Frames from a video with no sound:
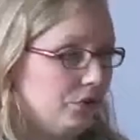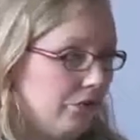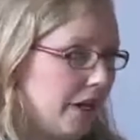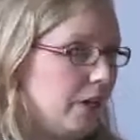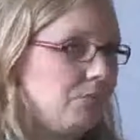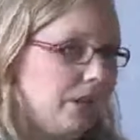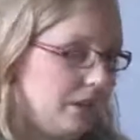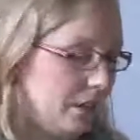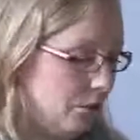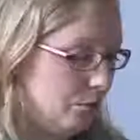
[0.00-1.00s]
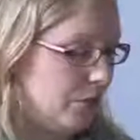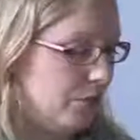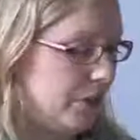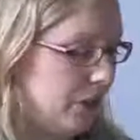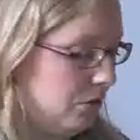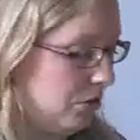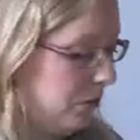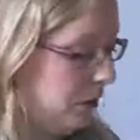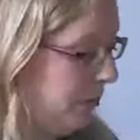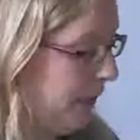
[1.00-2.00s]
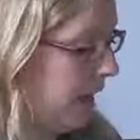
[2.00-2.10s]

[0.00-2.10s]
defined by the Danish Board of Technology.